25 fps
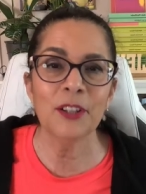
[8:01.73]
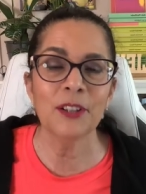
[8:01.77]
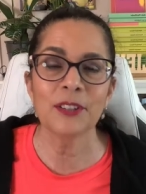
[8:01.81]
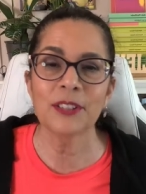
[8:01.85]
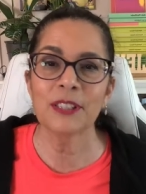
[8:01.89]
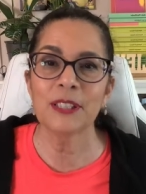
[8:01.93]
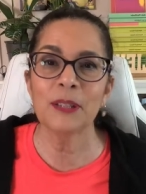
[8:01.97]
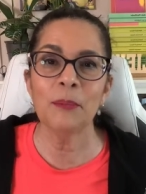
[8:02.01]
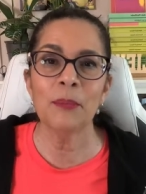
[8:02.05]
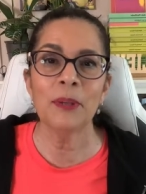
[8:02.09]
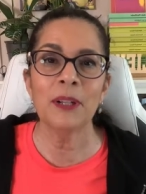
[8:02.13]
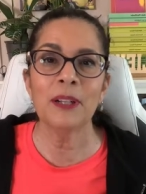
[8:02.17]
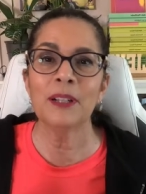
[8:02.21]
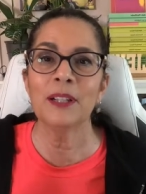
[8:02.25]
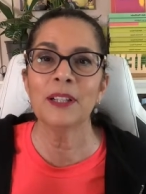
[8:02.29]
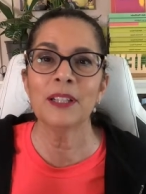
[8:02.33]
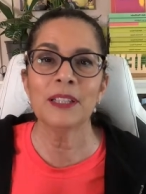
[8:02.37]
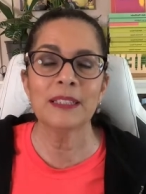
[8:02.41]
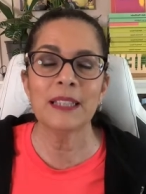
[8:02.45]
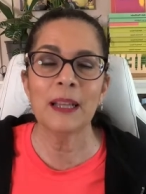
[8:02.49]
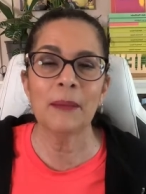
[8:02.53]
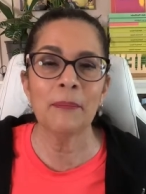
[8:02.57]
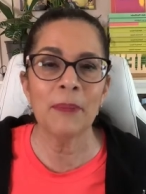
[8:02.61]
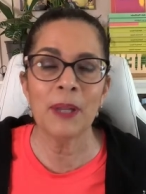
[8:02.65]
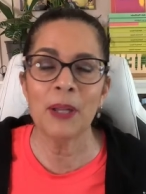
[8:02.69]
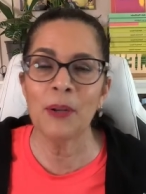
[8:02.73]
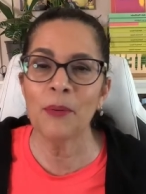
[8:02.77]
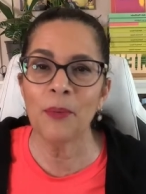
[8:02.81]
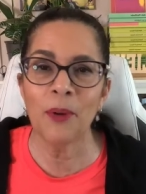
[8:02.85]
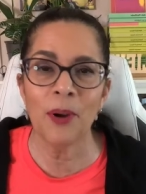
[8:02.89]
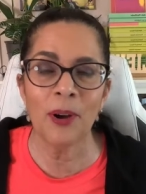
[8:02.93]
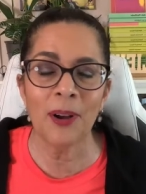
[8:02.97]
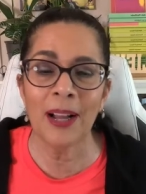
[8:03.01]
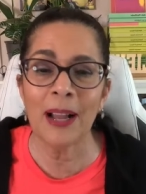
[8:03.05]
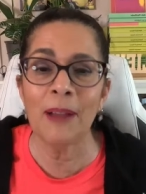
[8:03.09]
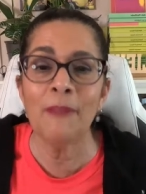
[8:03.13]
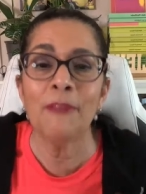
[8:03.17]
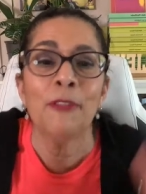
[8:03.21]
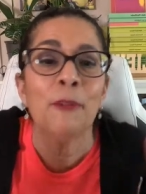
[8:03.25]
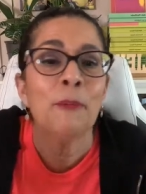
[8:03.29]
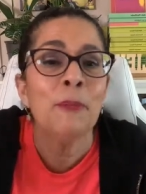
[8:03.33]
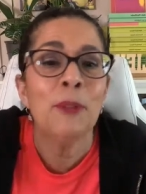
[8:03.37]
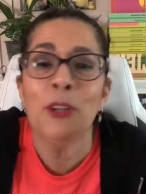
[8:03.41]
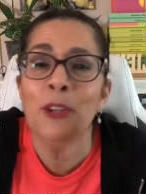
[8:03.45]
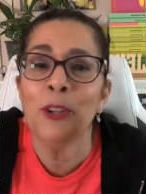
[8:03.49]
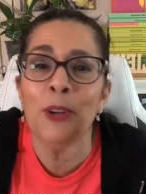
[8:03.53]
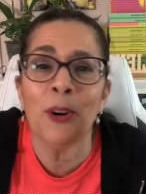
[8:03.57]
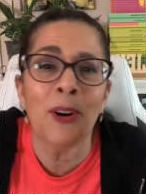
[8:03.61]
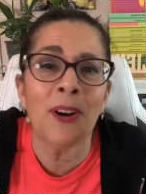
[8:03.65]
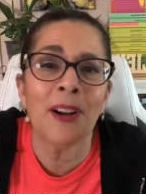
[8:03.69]
Someone looked at me wrong. I'm from
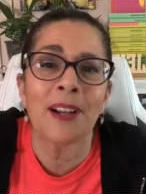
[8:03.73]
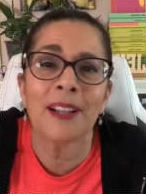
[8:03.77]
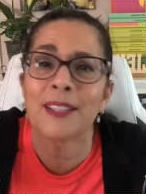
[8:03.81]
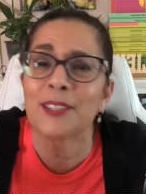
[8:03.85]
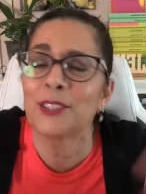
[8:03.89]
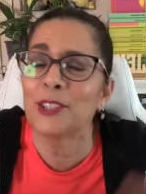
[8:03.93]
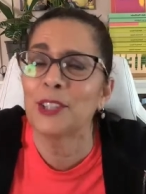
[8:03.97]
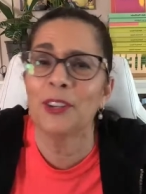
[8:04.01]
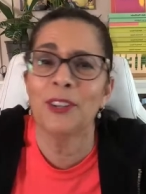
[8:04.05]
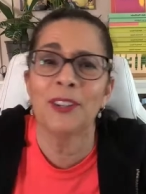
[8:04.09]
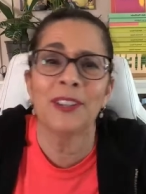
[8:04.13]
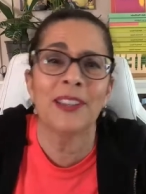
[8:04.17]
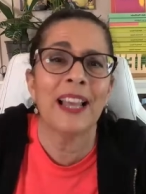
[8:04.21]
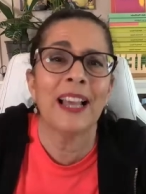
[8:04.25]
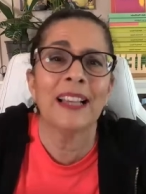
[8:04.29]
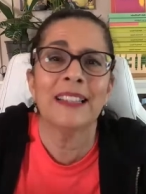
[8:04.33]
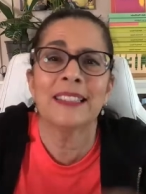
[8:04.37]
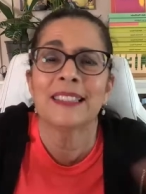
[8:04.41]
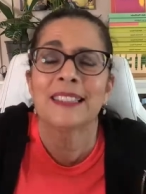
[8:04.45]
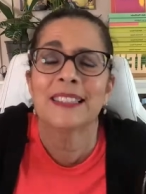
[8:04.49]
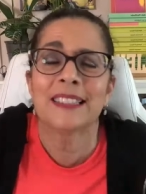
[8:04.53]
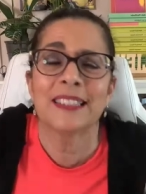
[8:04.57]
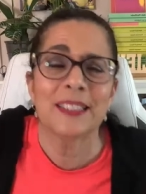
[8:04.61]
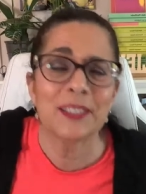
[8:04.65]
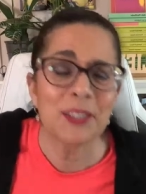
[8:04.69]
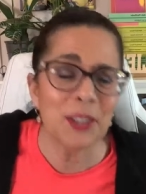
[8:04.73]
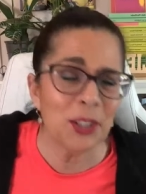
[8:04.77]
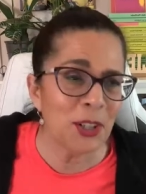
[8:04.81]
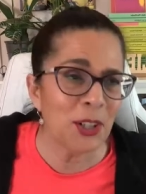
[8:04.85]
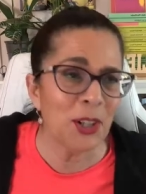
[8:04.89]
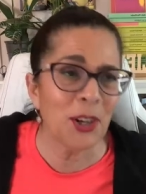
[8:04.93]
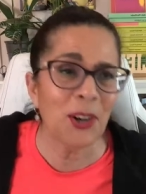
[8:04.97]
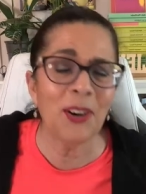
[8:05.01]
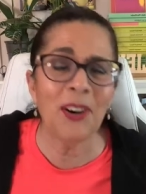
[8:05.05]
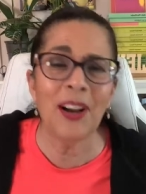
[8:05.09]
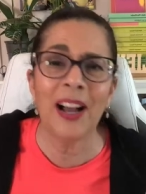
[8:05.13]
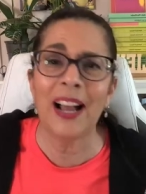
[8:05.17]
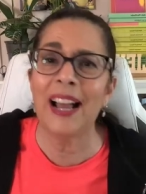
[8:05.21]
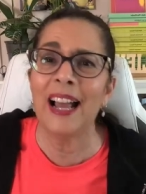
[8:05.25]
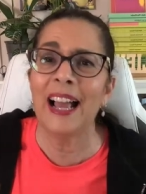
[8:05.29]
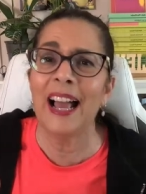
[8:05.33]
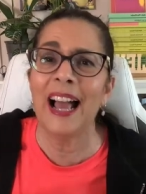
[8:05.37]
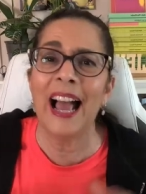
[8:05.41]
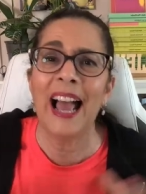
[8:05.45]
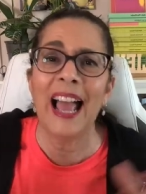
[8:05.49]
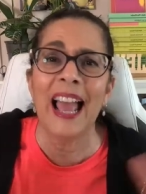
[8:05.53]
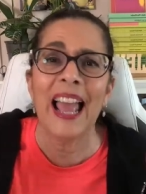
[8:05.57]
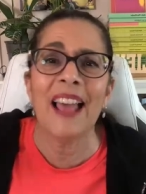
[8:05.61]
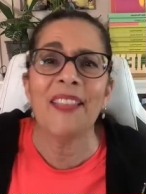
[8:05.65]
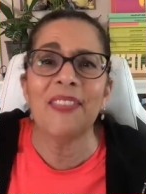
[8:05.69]
New York. So that's,
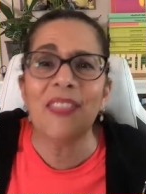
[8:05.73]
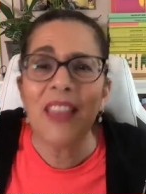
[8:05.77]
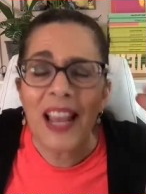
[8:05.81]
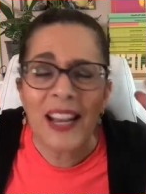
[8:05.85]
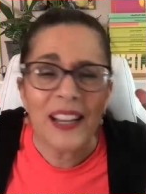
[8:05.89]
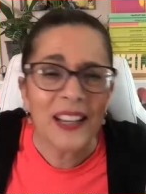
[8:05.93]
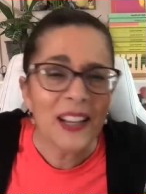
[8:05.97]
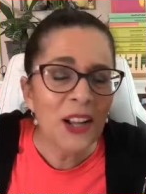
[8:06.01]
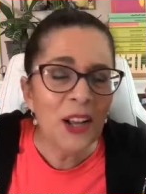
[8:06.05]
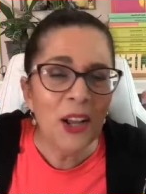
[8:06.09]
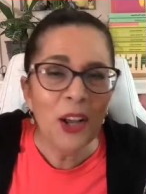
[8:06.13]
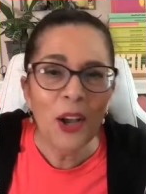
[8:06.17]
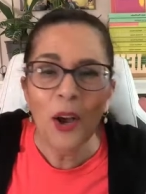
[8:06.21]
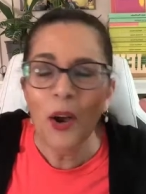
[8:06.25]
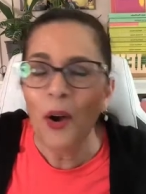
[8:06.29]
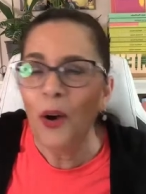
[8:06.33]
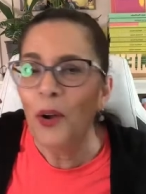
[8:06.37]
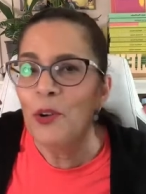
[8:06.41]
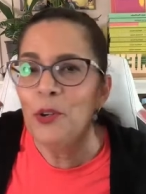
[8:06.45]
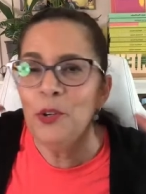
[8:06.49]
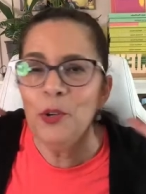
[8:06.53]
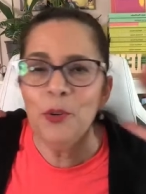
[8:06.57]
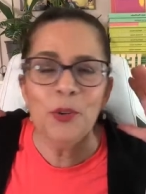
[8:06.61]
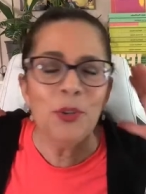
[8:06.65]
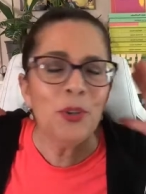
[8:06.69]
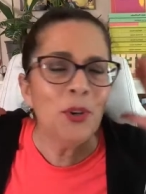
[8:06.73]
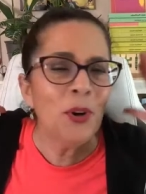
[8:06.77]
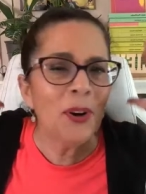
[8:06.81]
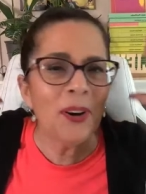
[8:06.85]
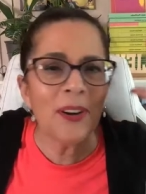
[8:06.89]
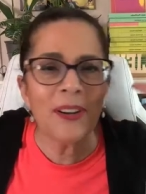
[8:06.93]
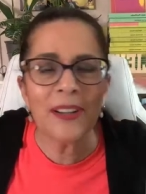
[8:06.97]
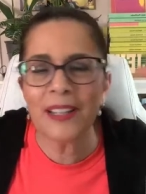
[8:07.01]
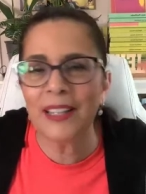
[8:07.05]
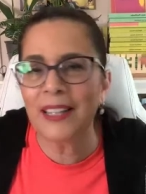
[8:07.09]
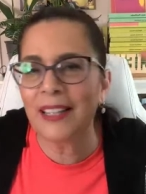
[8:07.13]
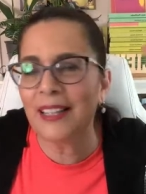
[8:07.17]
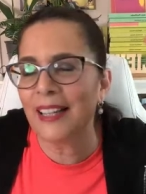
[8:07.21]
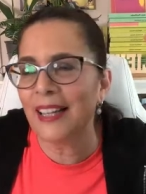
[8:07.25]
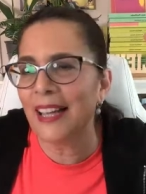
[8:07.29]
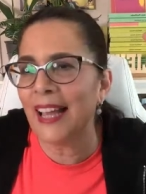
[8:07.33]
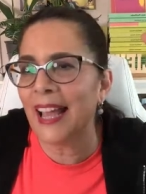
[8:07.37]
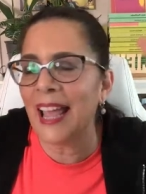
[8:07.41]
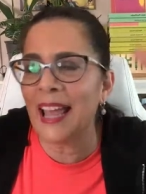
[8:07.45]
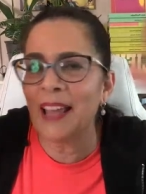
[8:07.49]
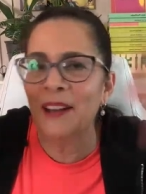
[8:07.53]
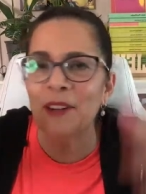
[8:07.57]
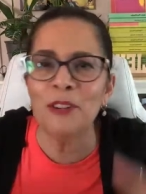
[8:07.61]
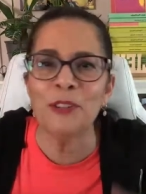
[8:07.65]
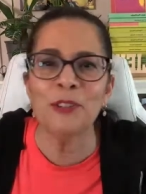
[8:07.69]
I had that New York
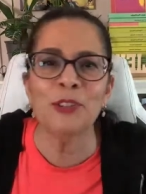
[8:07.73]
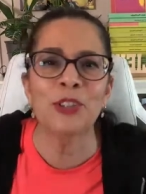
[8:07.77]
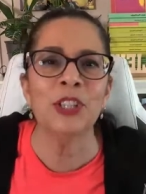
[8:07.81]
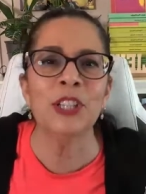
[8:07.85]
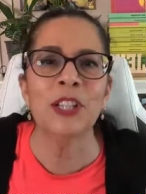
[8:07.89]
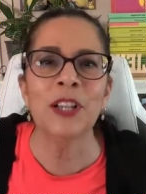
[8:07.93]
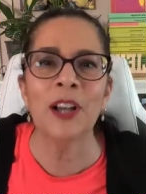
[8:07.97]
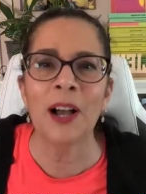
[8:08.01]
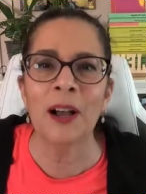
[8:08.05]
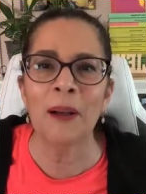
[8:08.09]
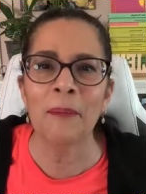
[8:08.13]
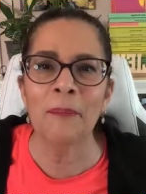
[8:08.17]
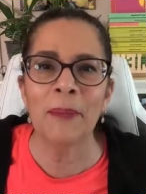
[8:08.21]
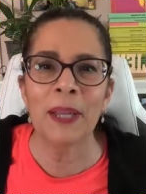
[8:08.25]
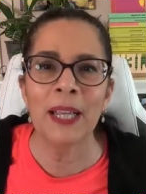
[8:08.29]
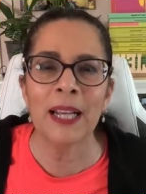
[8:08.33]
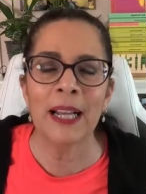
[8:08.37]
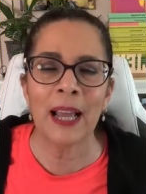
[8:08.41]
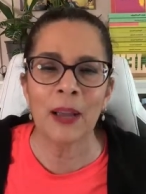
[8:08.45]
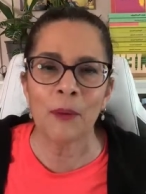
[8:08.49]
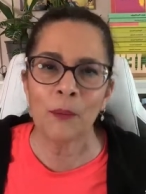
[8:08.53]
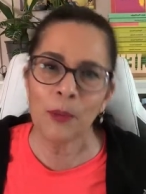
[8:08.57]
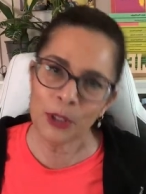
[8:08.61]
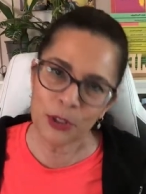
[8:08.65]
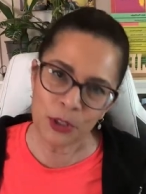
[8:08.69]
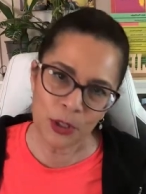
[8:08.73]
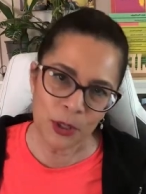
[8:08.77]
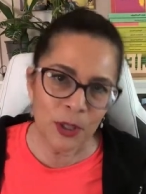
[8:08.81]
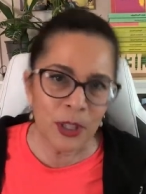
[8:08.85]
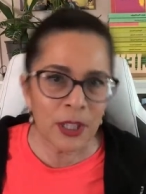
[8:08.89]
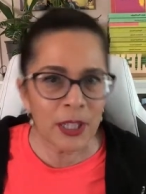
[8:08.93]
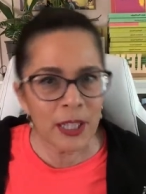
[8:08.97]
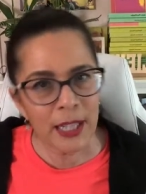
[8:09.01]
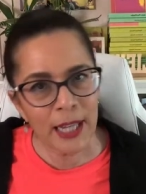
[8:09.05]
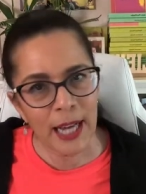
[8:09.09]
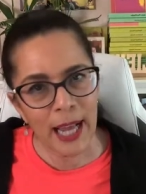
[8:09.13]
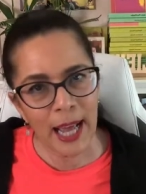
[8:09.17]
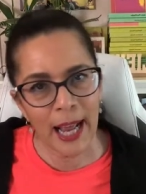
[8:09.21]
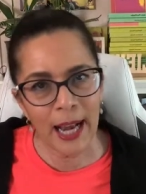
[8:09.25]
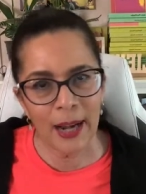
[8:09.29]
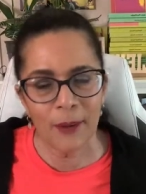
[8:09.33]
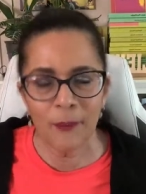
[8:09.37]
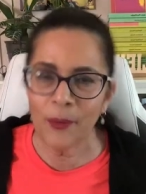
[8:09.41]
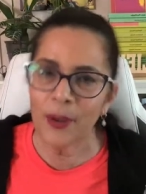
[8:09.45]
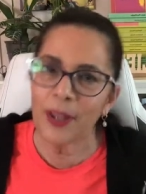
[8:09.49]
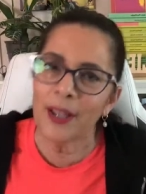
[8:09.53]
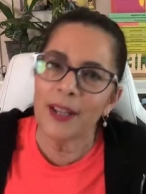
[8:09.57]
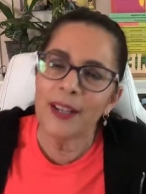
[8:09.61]
energy on me, like, what you looking at?